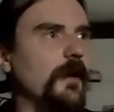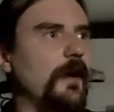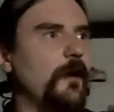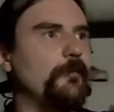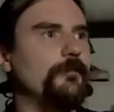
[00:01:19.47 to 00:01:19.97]

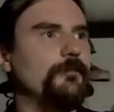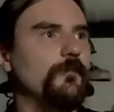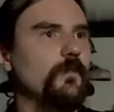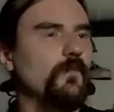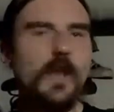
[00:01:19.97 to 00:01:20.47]
A
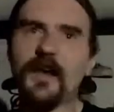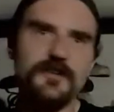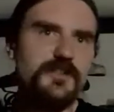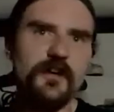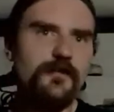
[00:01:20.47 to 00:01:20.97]
lot of
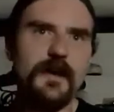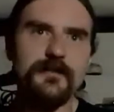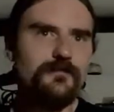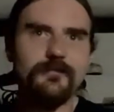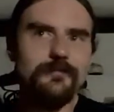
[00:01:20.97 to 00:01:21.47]
the stuff I
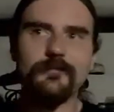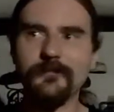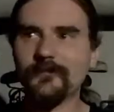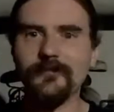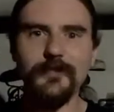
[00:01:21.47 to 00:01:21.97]

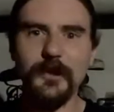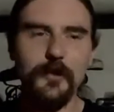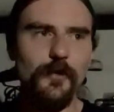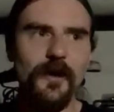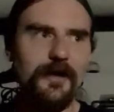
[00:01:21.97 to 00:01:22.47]

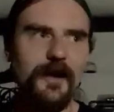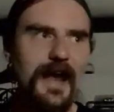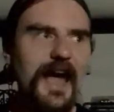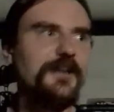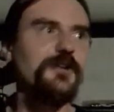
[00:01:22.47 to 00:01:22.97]

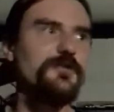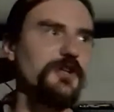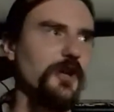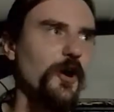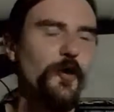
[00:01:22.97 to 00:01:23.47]
had years
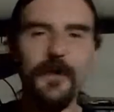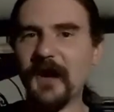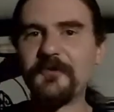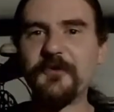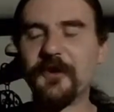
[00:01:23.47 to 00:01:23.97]
ago, but
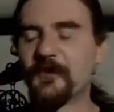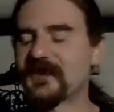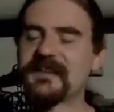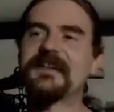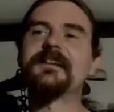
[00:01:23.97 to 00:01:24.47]
I really
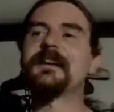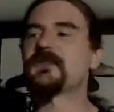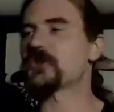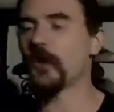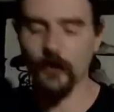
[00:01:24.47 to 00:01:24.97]
want to get it
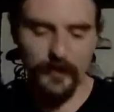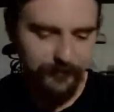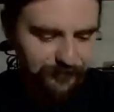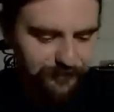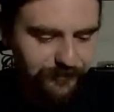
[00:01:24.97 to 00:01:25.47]
again. So anyway,
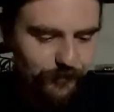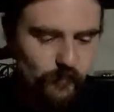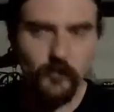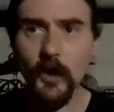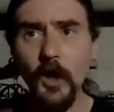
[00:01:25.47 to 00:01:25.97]

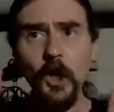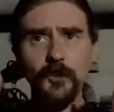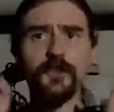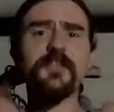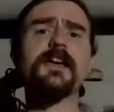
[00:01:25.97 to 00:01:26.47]

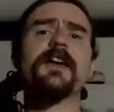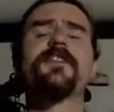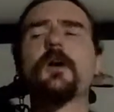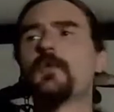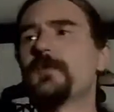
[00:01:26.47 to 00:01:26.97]
the thing I
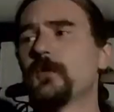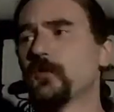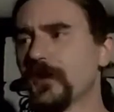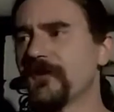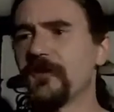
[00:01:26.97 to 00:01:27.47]
thought would be
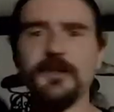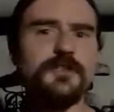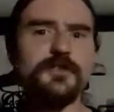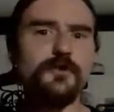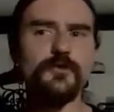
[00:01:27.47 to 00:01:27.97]
really fun to
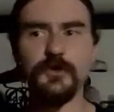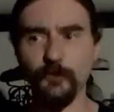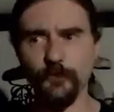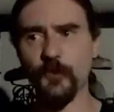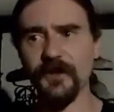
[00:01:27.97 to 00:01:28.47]
do to
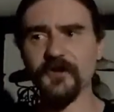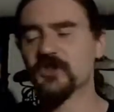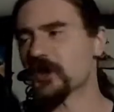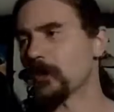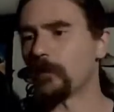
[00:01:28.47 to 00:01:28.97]
bring this
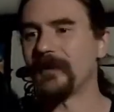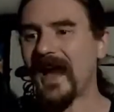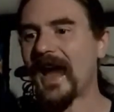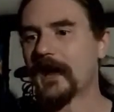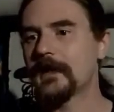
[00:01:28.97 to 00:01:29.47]
channel
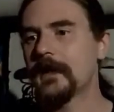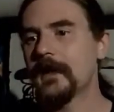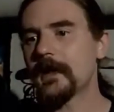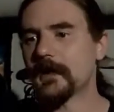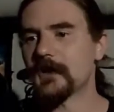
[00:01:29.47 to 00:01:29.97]
back
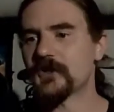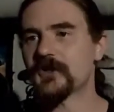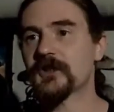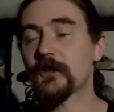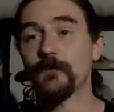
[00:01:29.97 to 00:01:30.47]

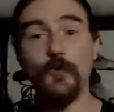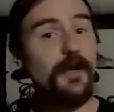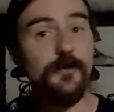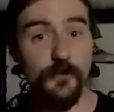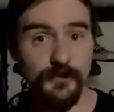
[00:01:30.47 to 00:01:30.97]
is
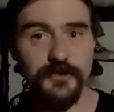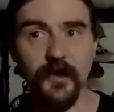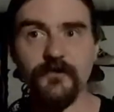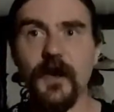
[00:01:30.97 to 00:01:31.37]
Predator stuff.